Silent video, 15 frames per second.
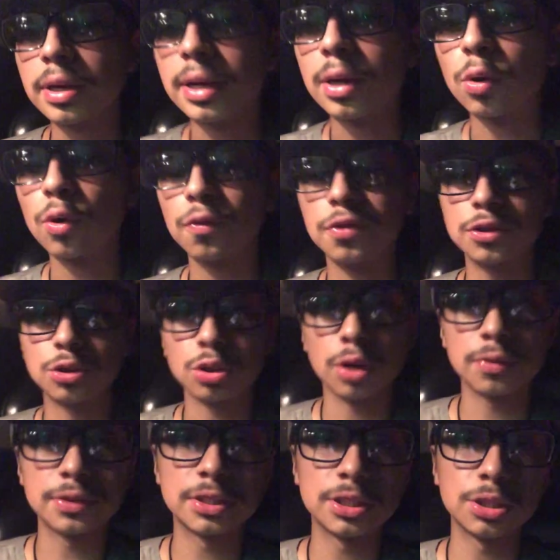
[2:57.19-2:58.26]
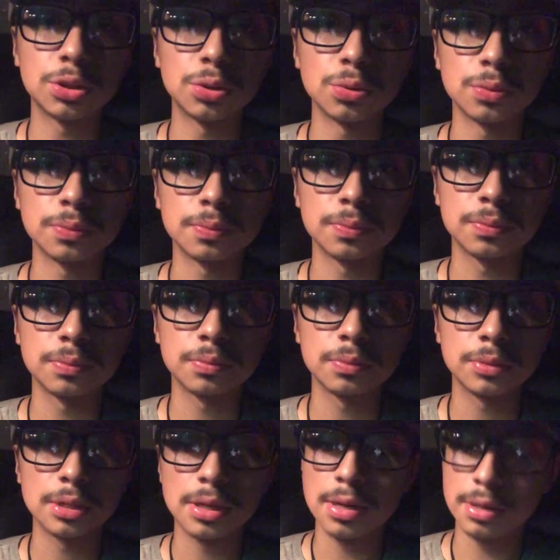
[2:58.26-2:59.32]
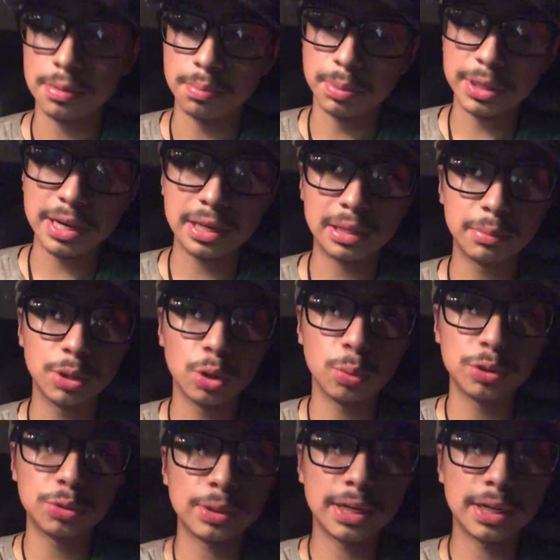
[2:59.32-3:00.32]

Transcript: and hopefully solve this issue. But yeah, let me know what you